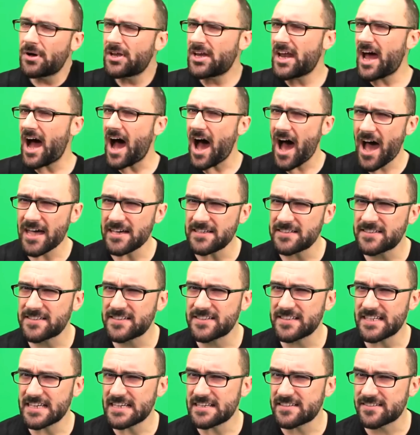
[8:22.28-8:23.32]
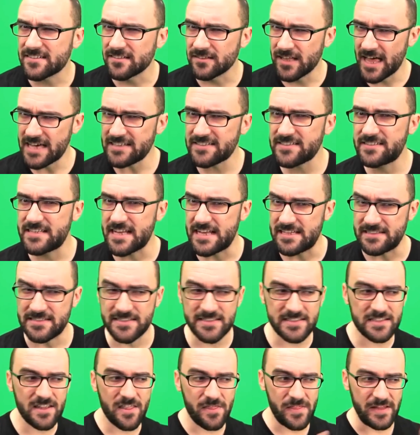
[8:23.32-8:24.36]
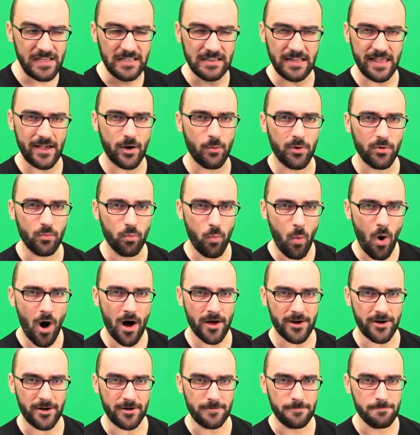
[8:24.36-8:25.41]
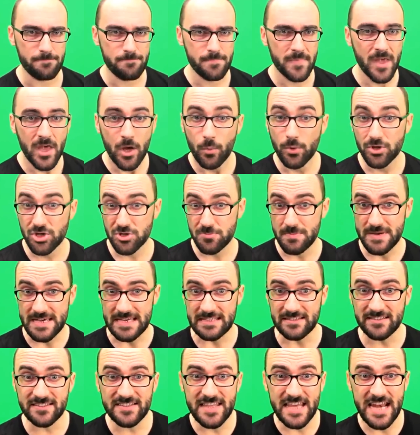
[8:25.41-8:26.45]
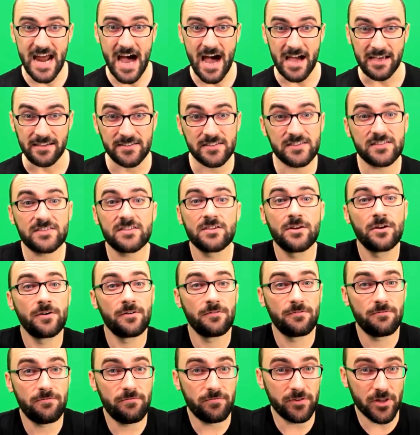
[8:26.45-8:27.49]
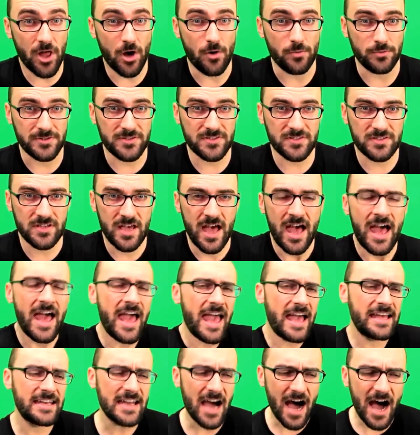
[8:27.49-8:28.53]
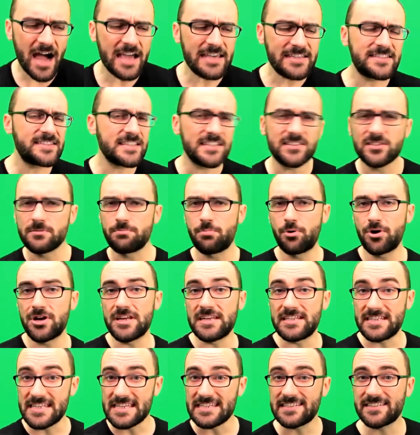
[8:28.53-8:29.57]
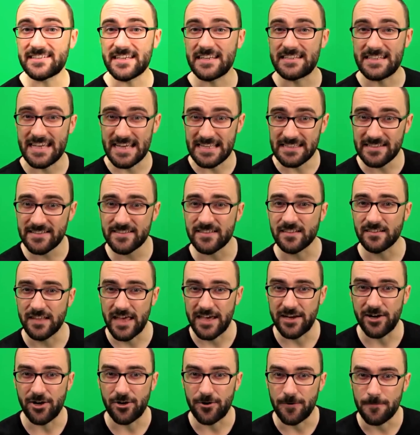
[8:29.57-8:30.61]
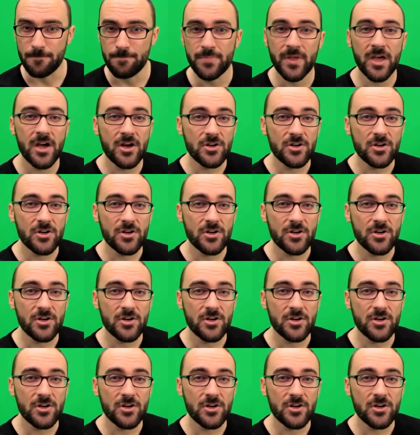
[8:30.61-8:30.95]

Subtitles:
But ice is less dense than liquid water, which means that ice floats. And ice is a pretty decent insulator.